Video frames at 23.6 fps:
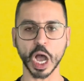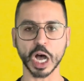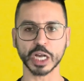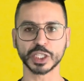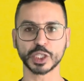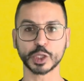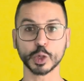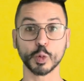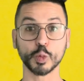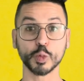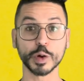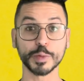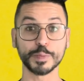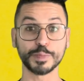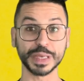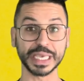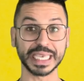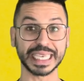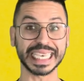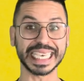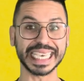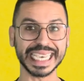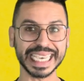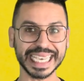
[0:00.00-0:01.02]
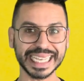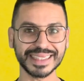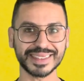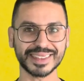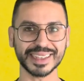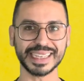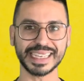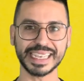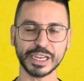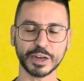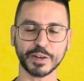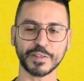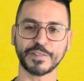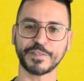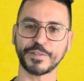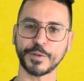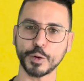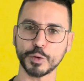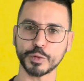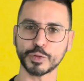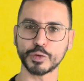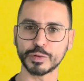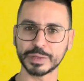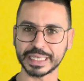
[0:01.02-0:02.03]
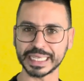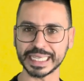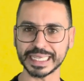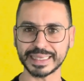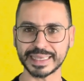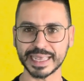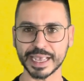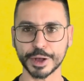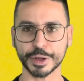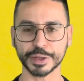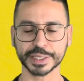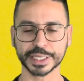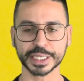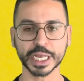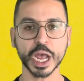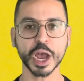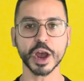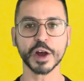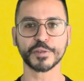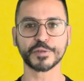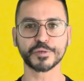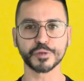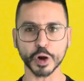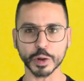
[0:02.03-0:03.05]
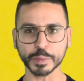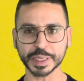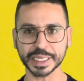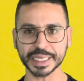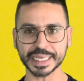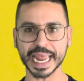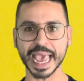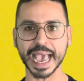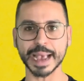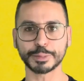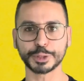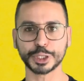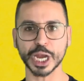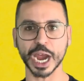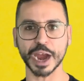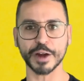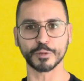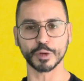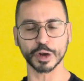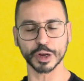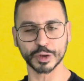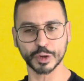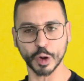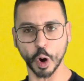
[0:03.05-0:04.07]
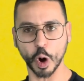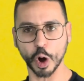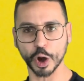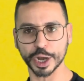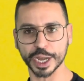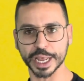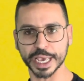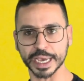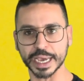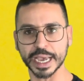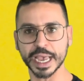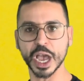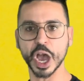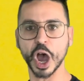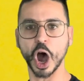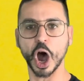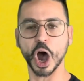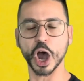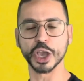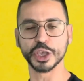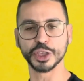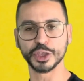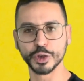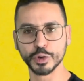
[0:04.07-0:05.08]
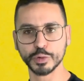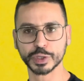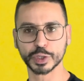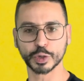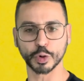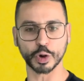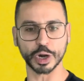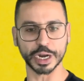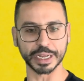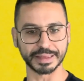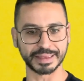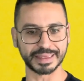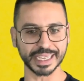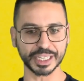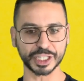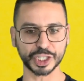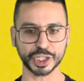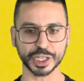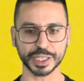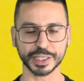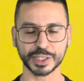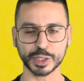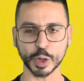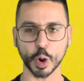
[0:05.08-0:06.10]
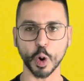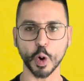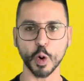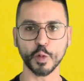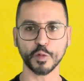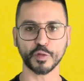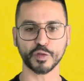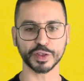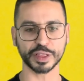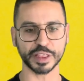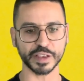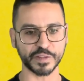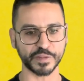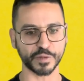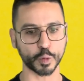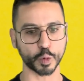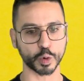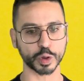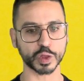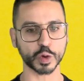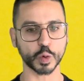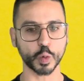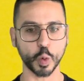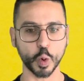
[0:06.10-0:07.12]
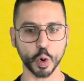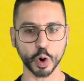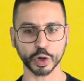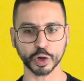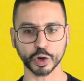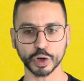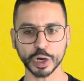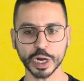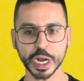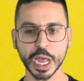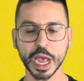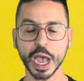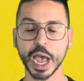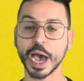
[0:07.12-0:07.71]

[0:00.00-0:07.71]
So we'll be keen to hear further details from Snapchat regarding user additions over the fourth quarter.